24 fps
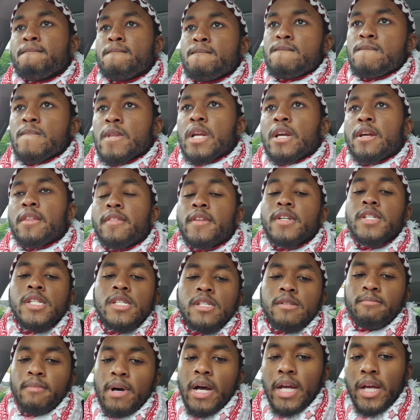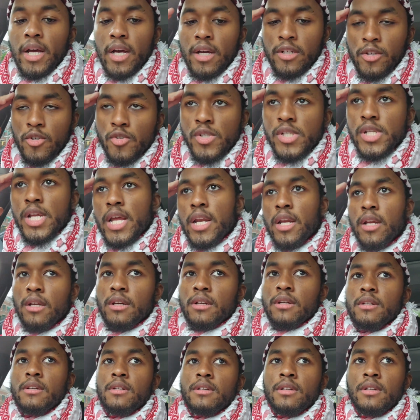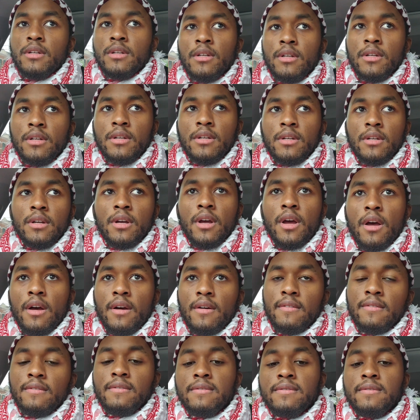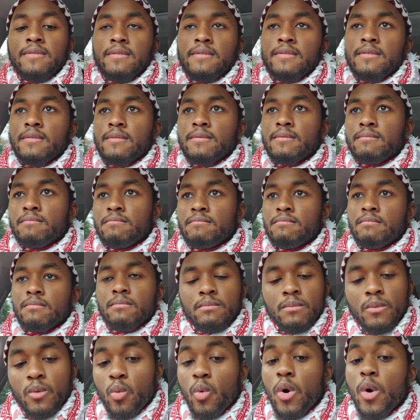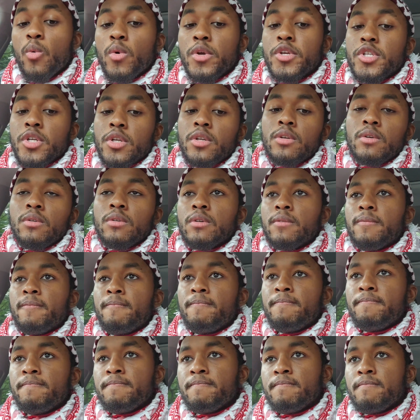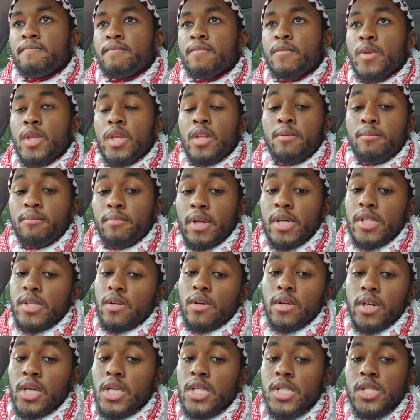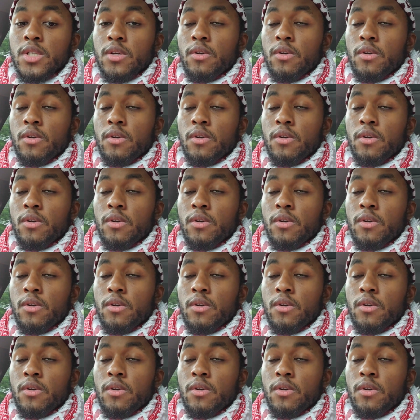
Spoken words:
This is my understanding of what we should do based on history.